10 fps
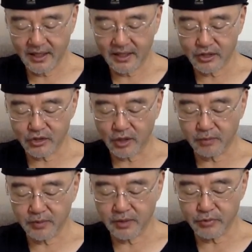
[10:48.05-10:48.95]
He
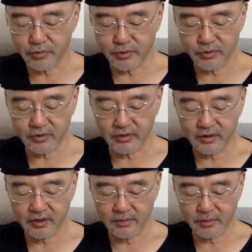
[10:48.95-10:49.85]
sharply rebuked
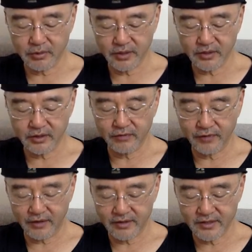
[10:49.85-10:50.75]
the hypocritical
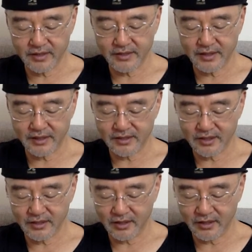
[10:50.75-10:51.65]
Pharisees and
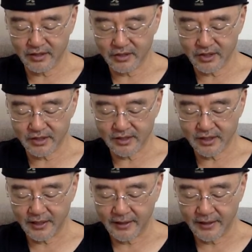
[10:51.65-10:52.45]
their teachings.